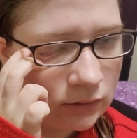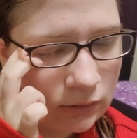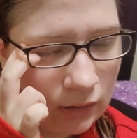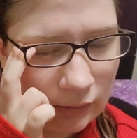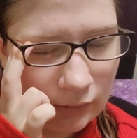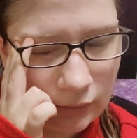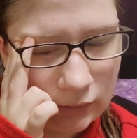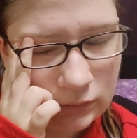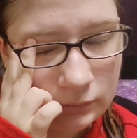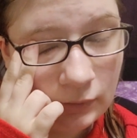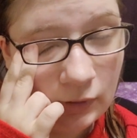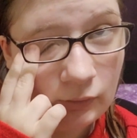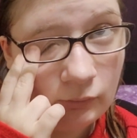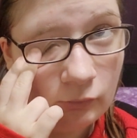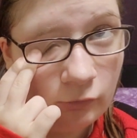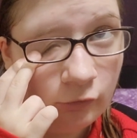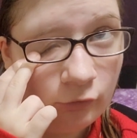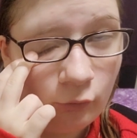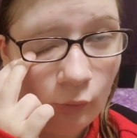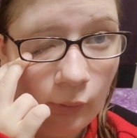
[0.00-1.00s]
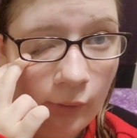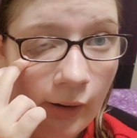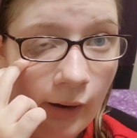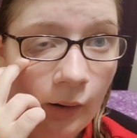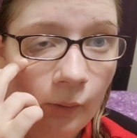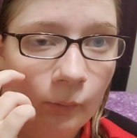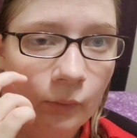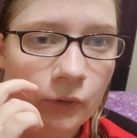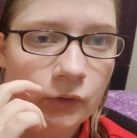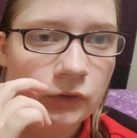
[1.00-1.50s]
They last about 4
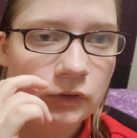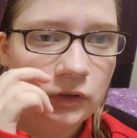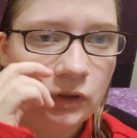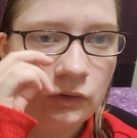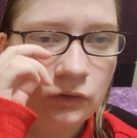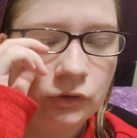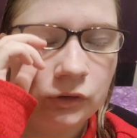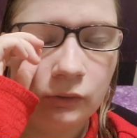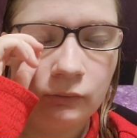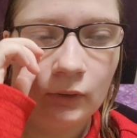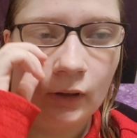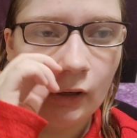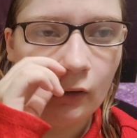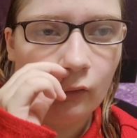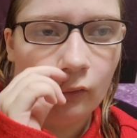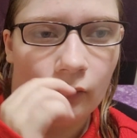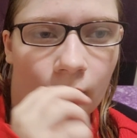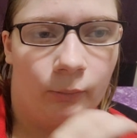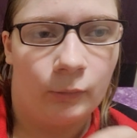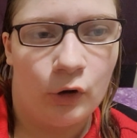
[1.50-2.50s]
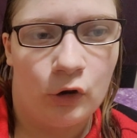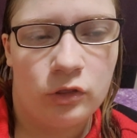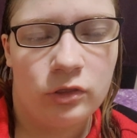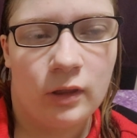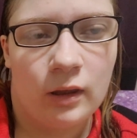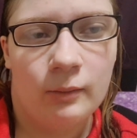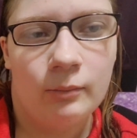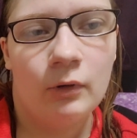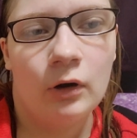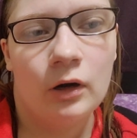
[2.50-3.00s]
hours usually when I go to birthday
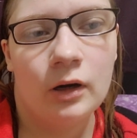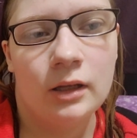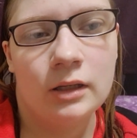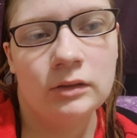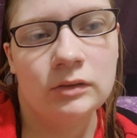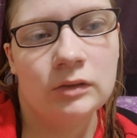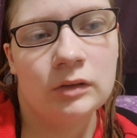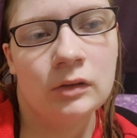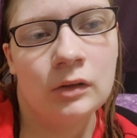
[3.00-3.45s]
parties.